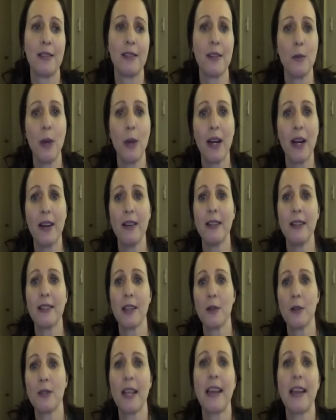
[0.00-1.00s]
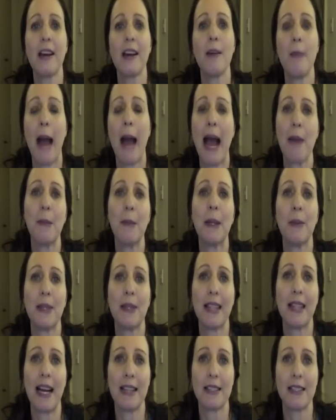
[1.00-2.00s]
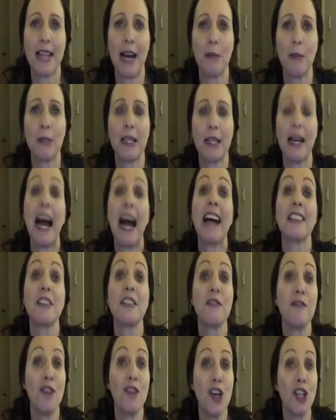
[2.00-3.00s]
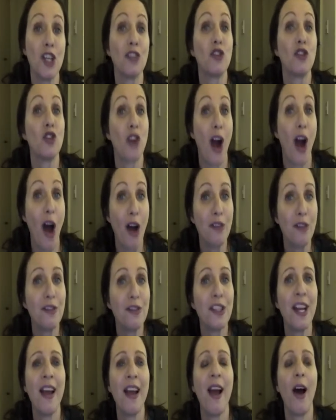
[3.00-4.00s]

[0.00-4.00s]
So say I'm happy with that chapter as a first draft,